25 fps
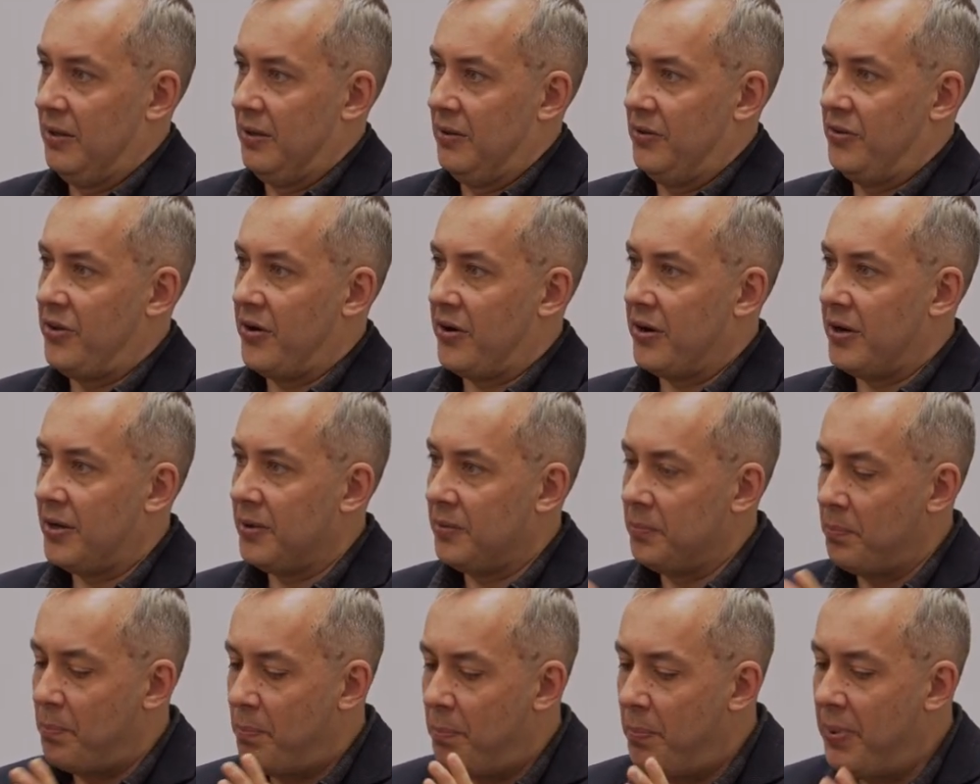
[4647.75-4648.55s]
There
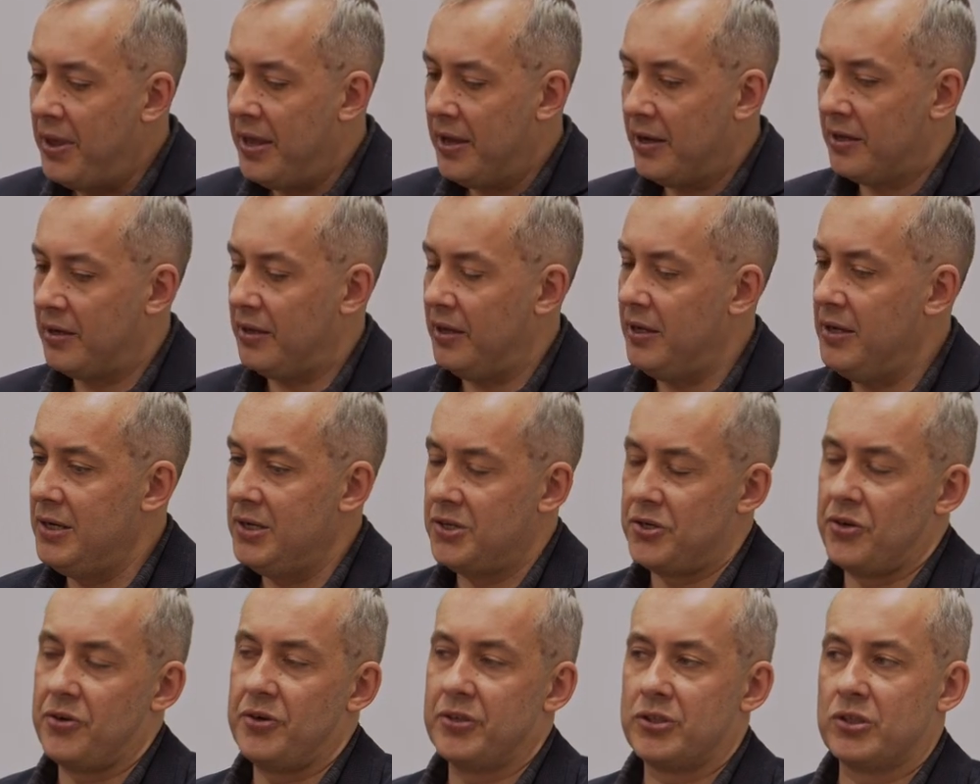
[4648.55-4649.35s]
are big
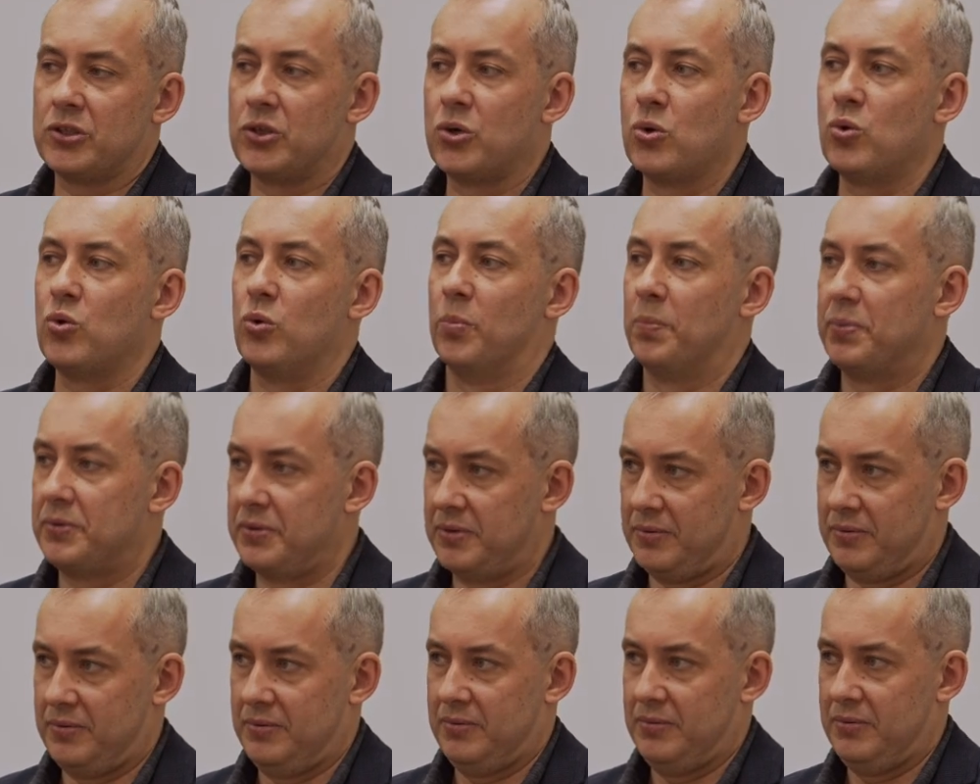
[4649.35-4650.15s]
interest
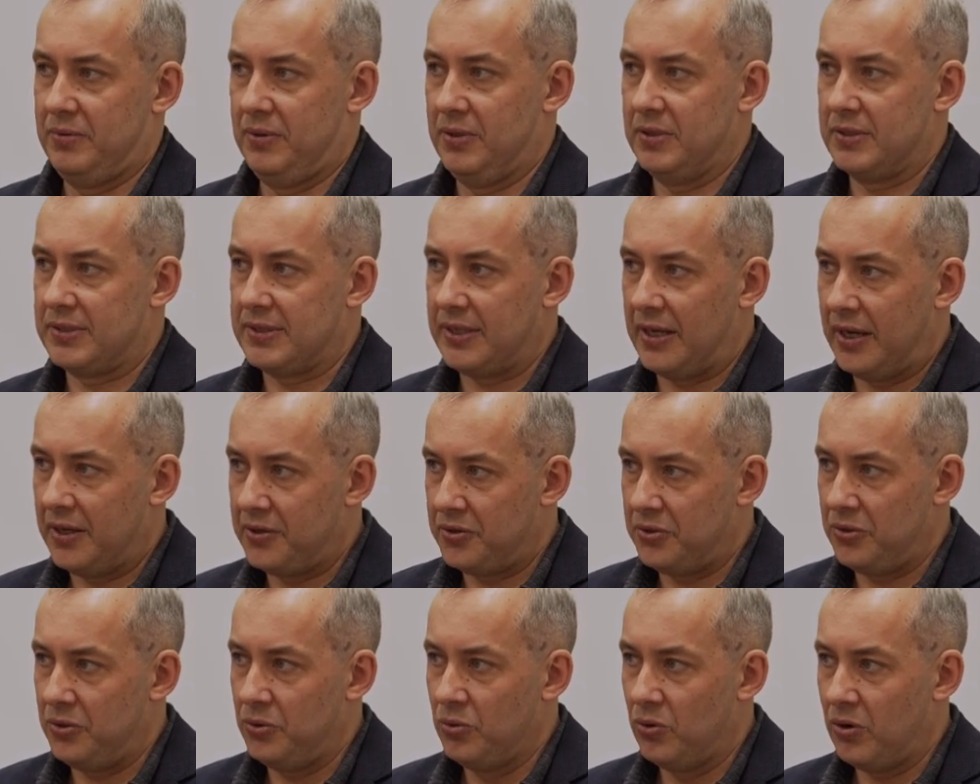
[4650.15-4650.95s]
groups
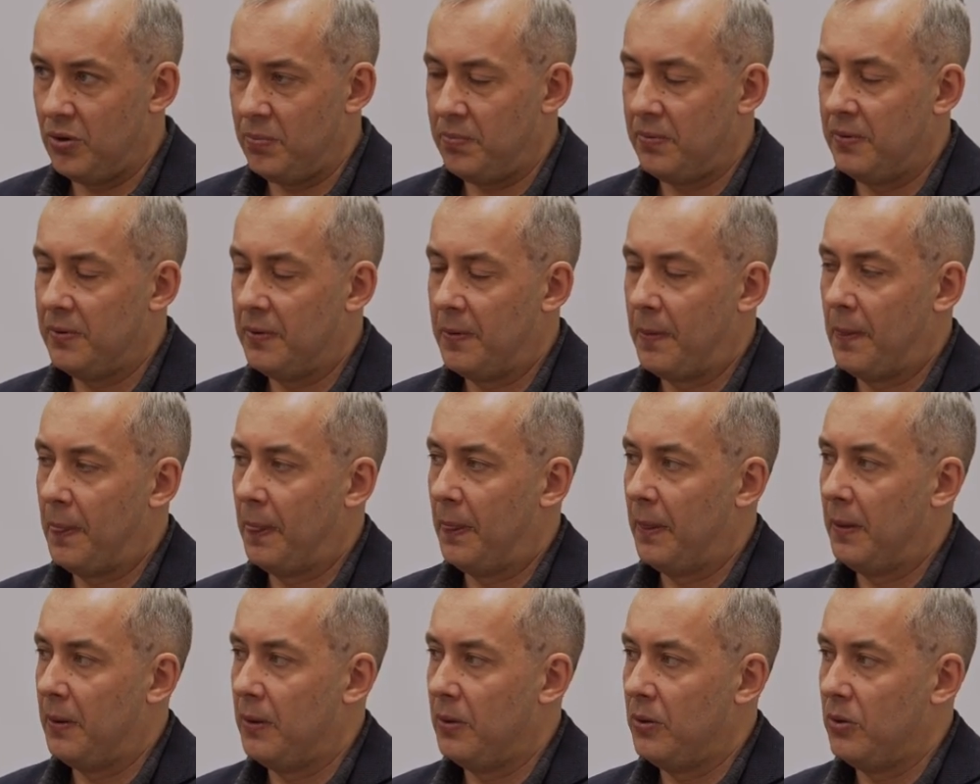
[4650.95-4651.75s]
inside Europe,
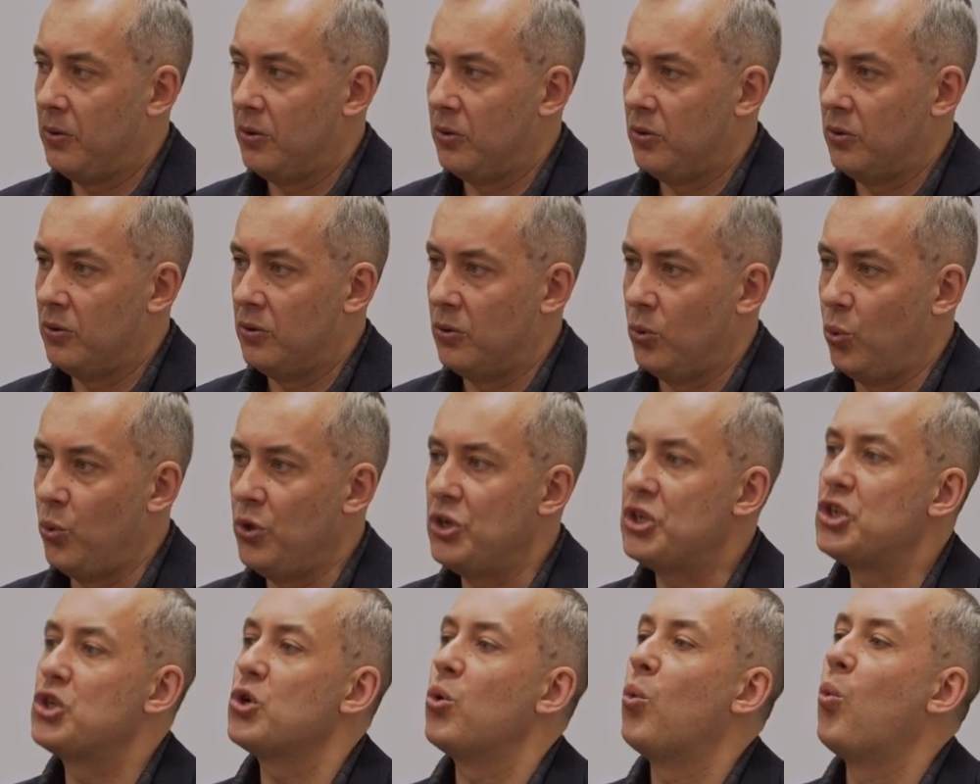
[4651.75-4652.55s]

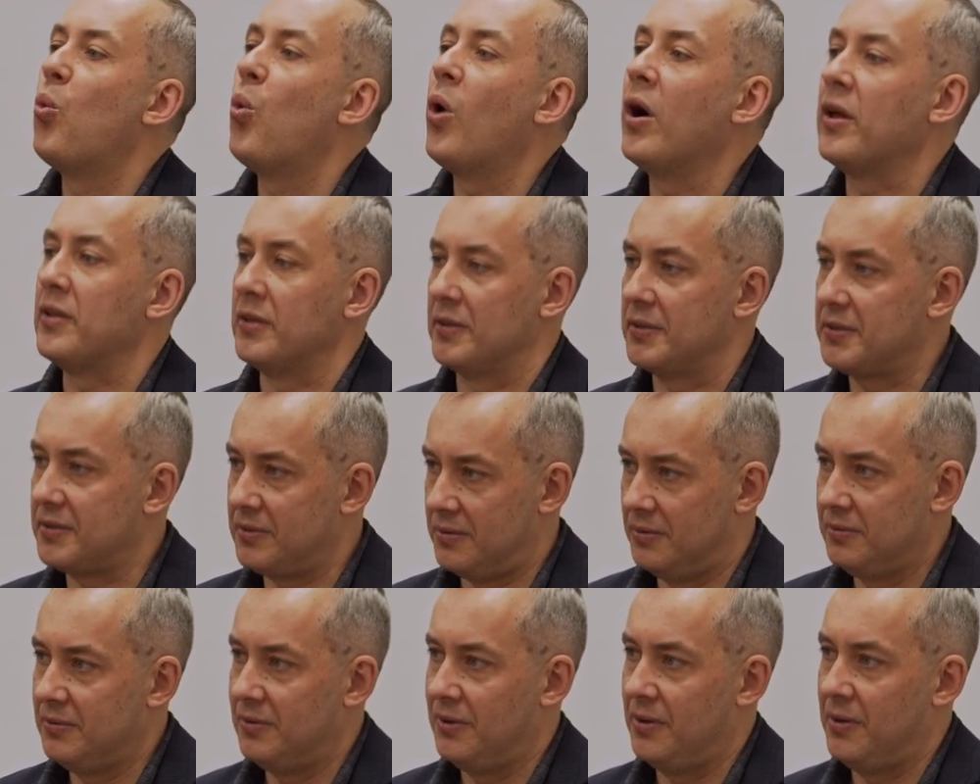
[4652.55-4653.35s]
which
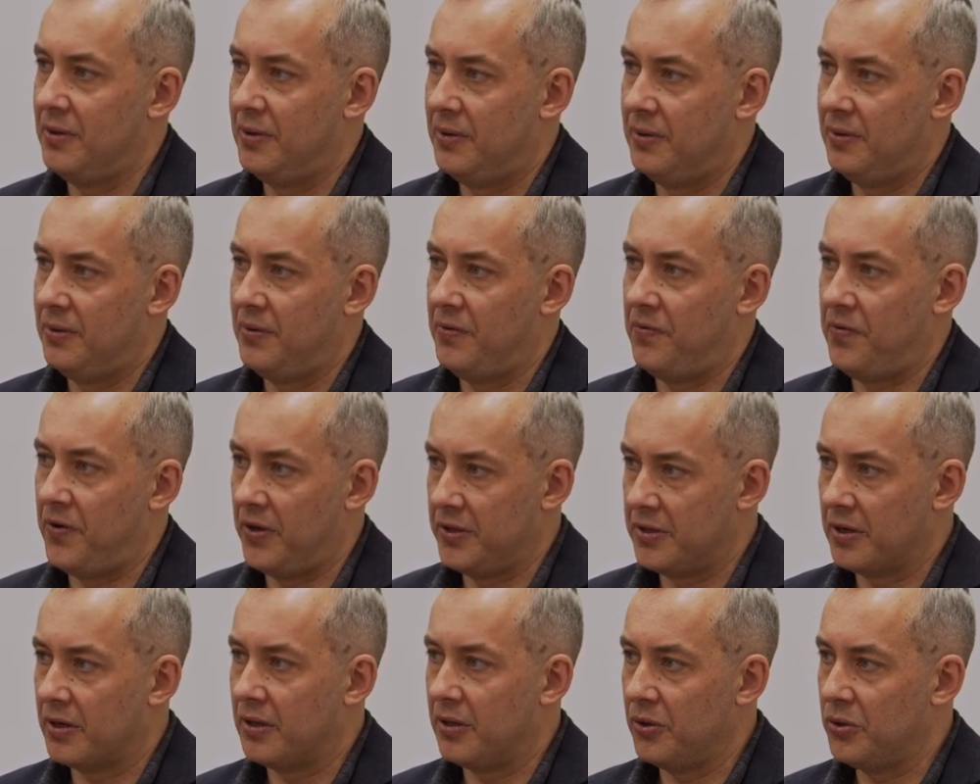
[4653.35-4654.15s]
wants
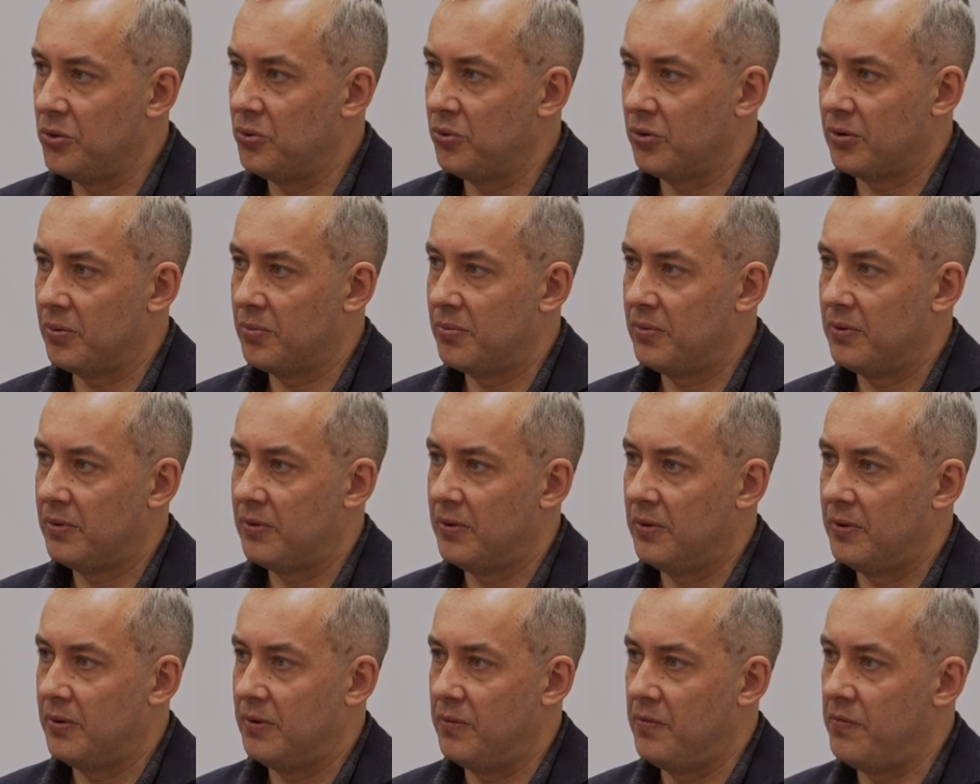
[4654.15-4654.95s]
federal Europe.
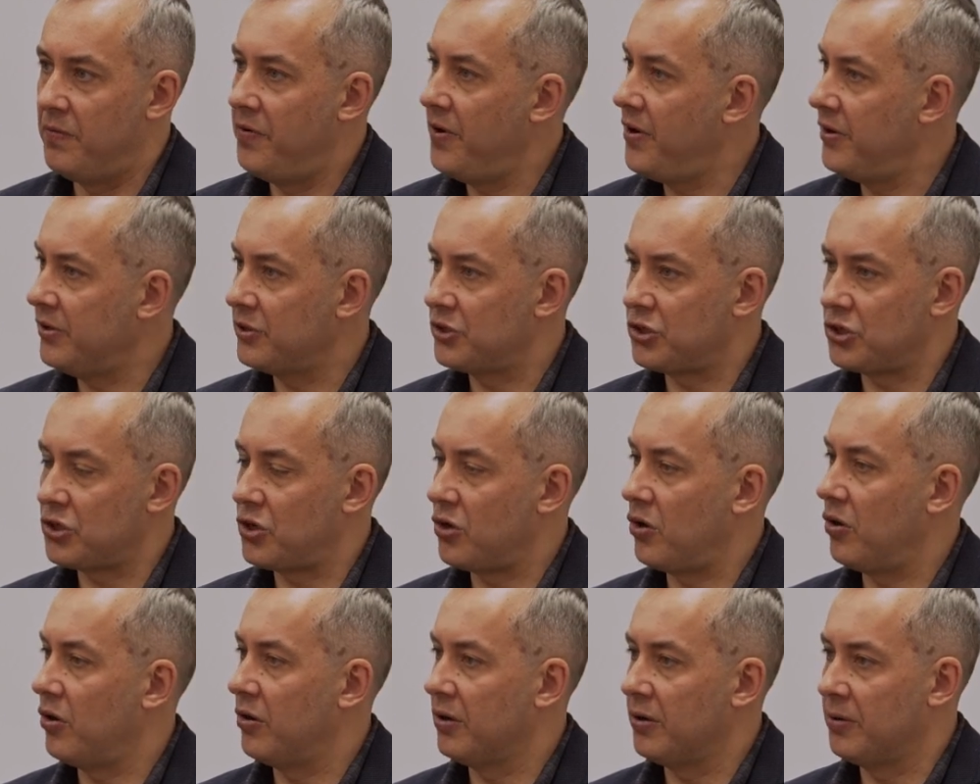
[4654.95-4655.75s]
Very
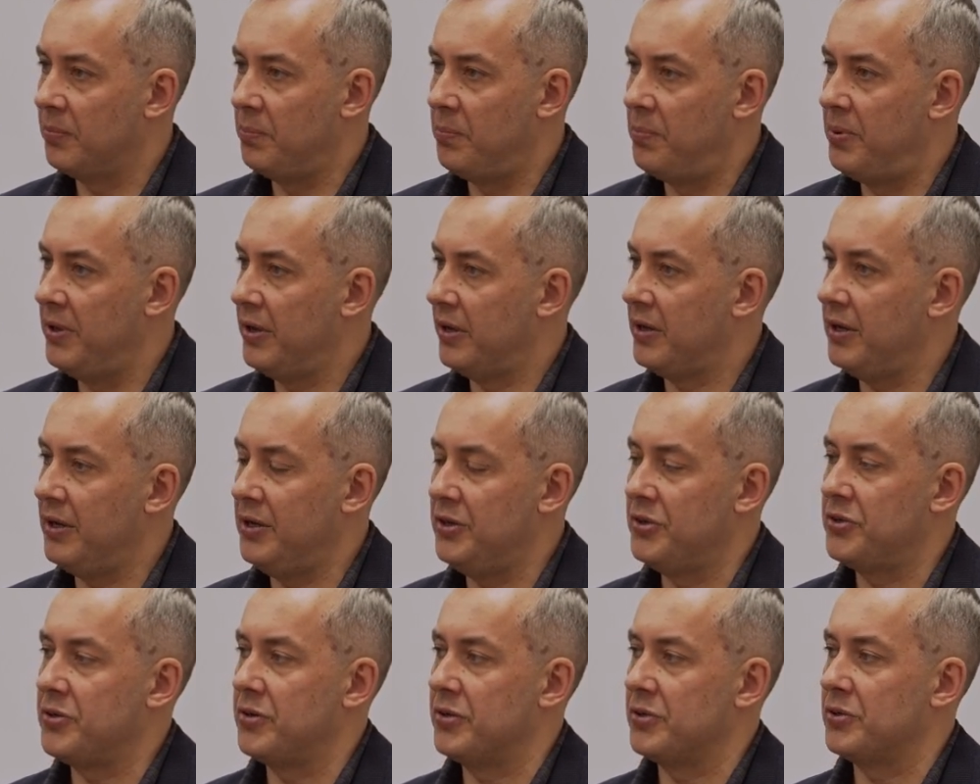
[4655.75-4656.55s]
strong, big
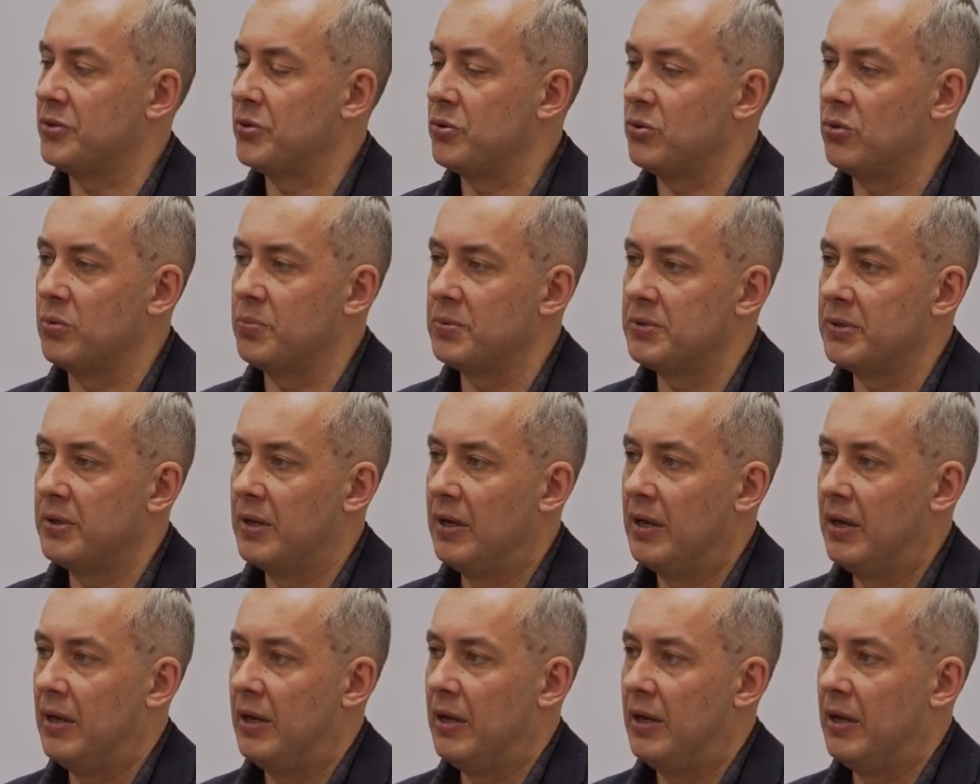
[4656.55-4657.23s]
interest groups.